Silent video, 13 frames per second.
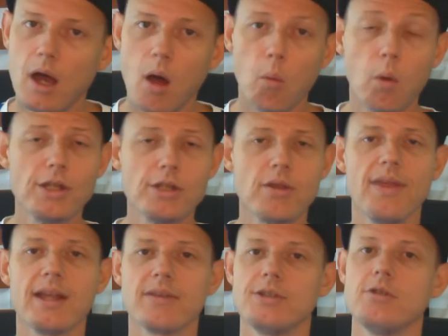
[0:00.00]
What do you
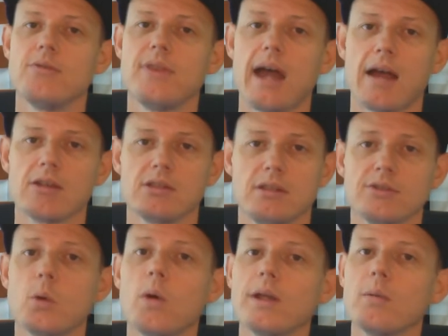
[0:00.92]
think of the
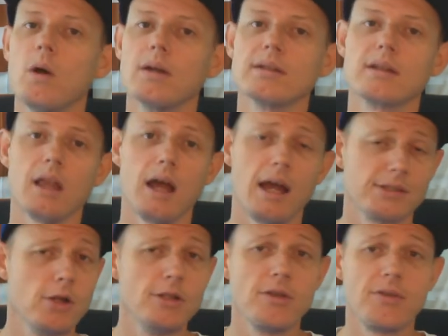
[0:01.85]
2021 class?
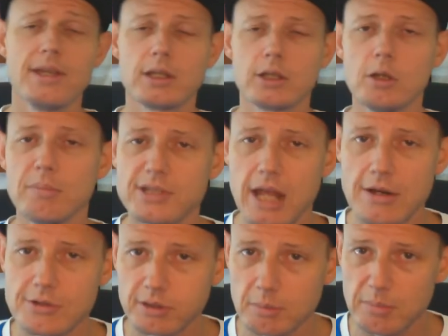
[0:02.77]
Who do you think could
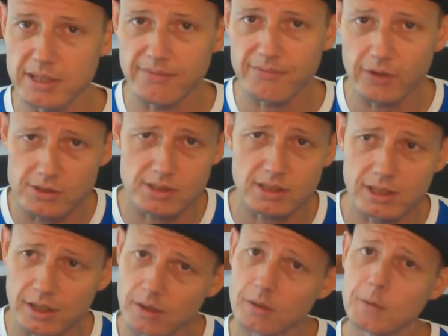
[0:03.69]
potentially be the first to
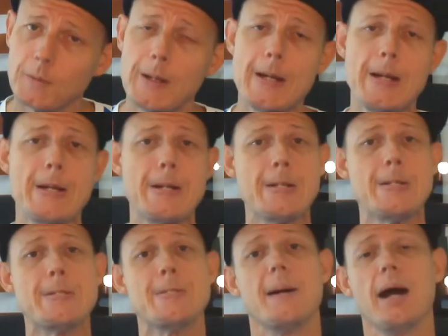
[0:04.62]
go?
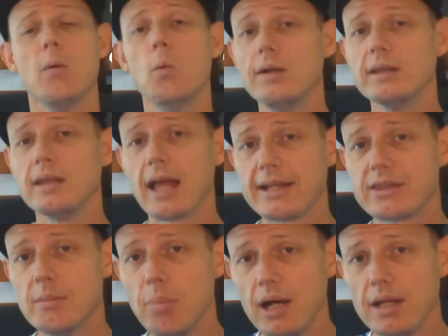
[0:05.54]
I would like
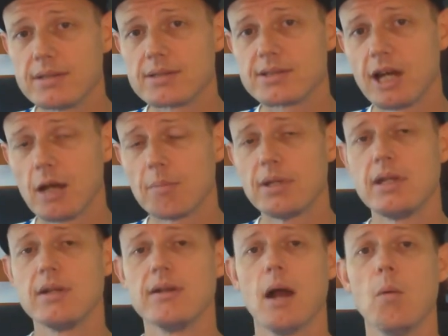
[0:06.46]
the butt to stop
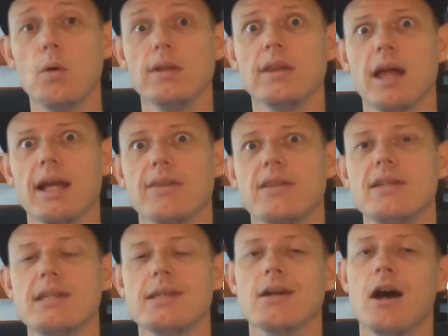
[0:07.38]
here. I would like the
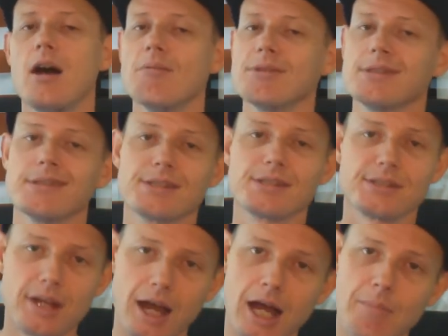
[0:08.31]
Decommits to
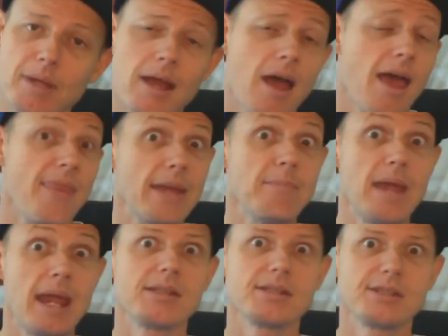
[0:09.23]
stop. They
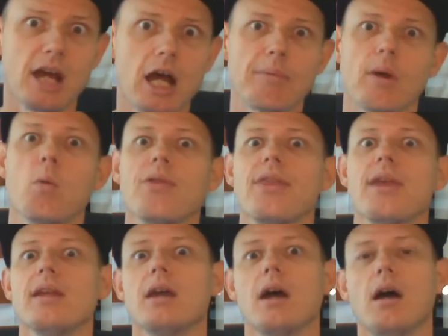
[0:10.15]
may stop with
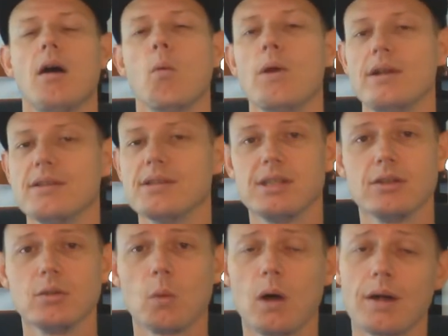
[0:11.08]
the win in
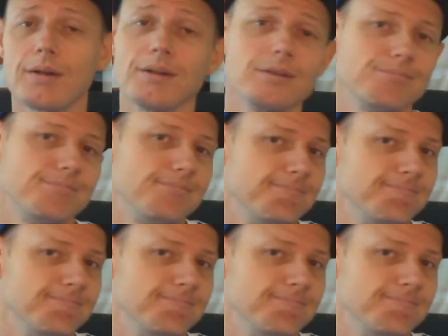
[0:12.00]
Stillwater.